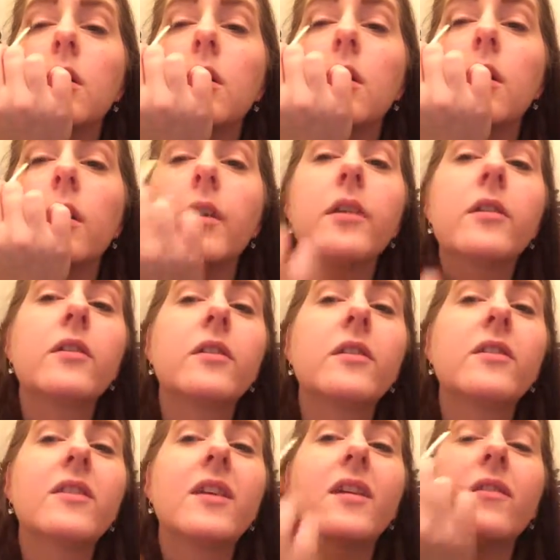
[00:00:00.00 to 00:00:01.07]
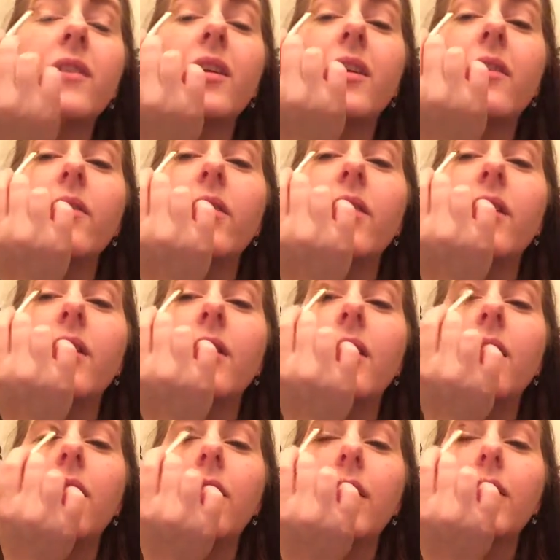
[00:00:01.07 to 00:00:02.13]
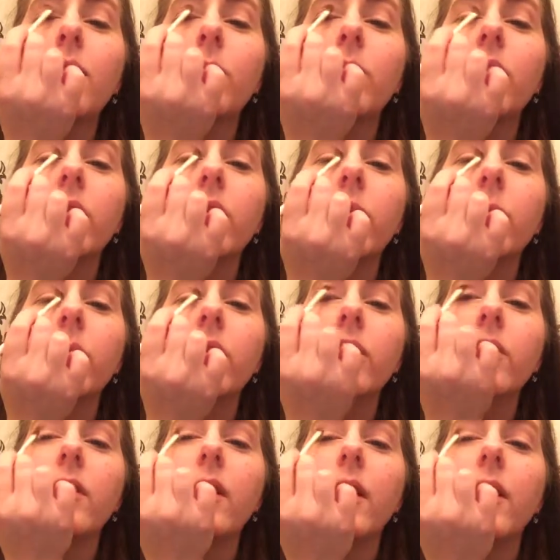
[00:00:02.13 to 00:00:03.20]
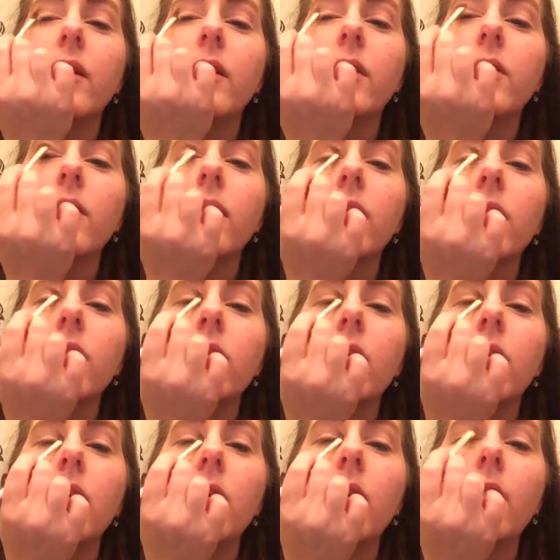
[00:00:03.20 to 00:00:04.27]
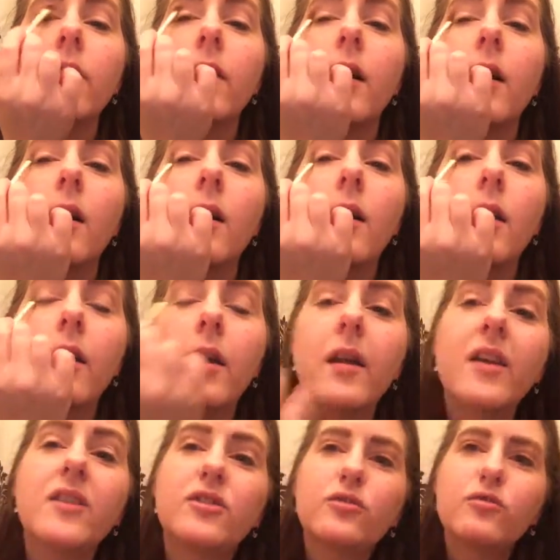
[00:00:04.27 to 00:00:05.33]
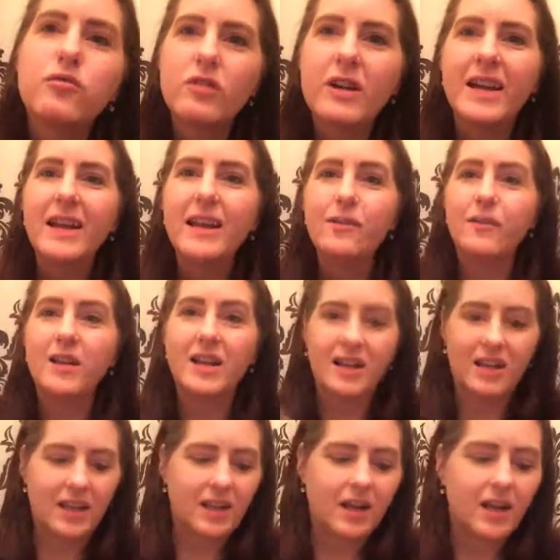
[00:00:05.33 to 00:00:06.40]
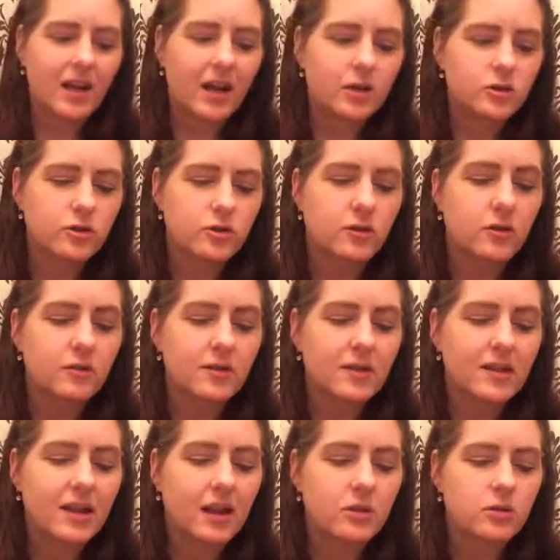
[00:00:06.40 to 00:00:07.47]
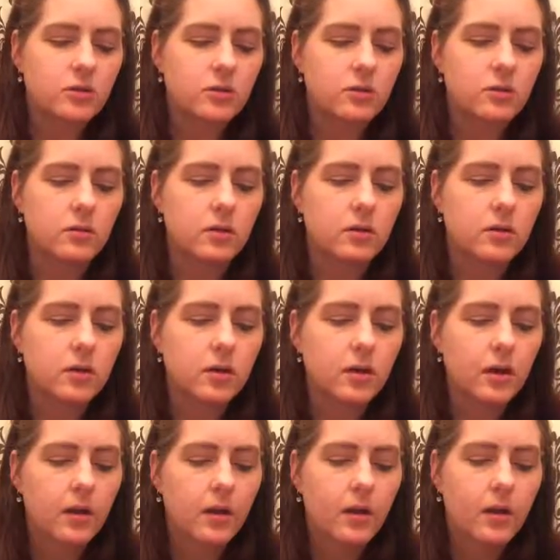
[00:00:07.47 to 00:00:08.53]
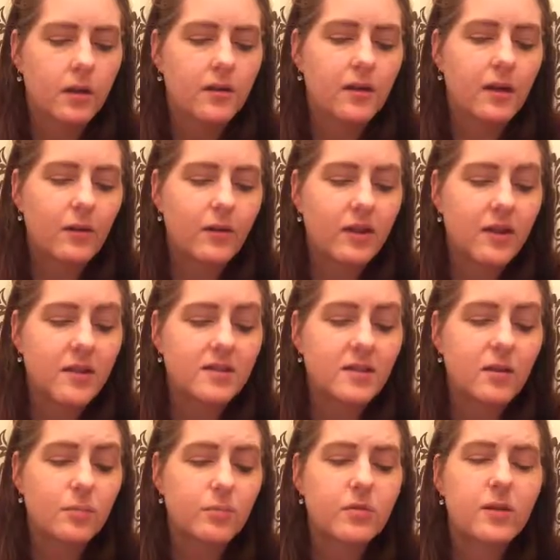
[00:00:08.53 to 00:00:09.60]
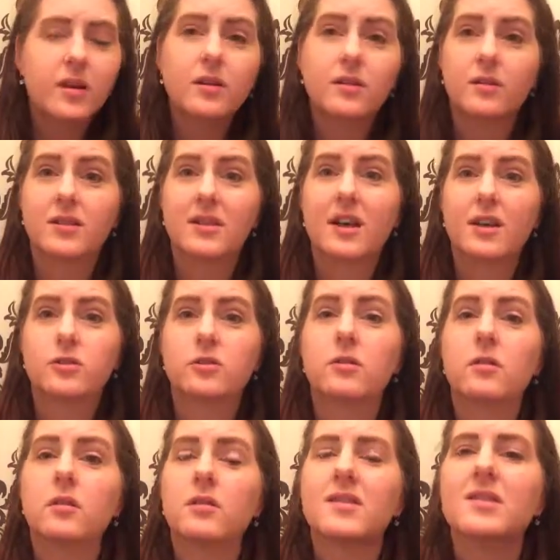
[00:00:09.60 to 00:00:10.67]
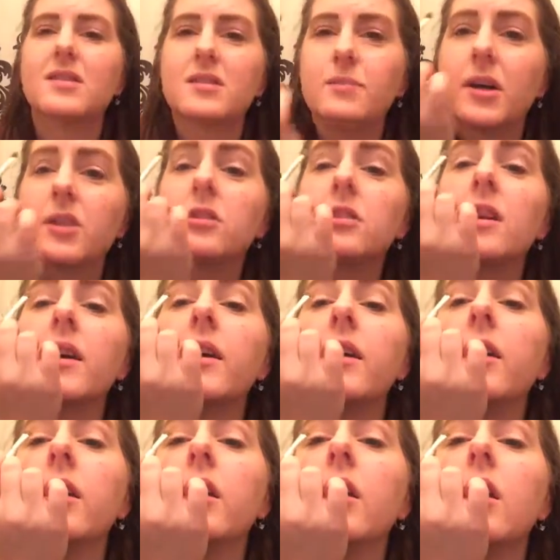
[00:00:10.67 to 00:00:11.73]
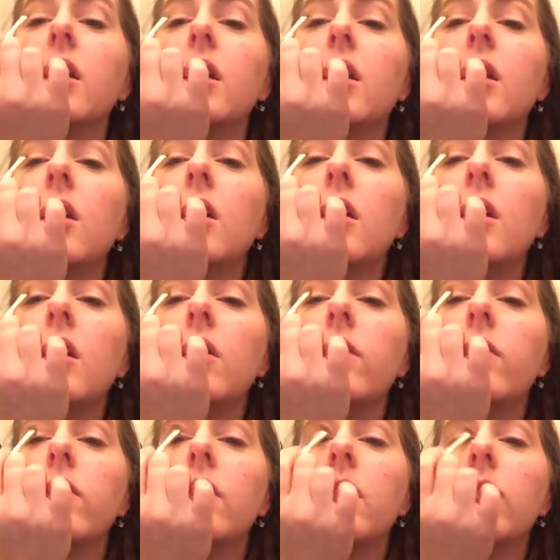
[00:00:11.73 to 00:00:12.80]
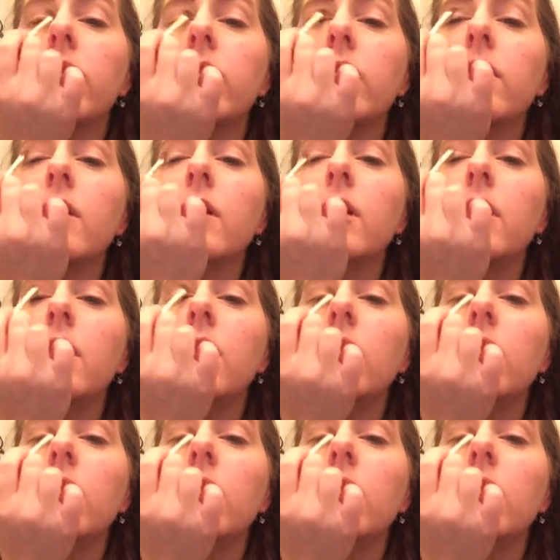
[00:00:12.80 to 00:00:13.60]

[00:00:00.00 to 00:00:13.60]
And it does. It gives it... Oh, that's pretty, that is. I actually like that. It's a really, really natural look. Now, these are pretty good natural looks, especially if, obviously, you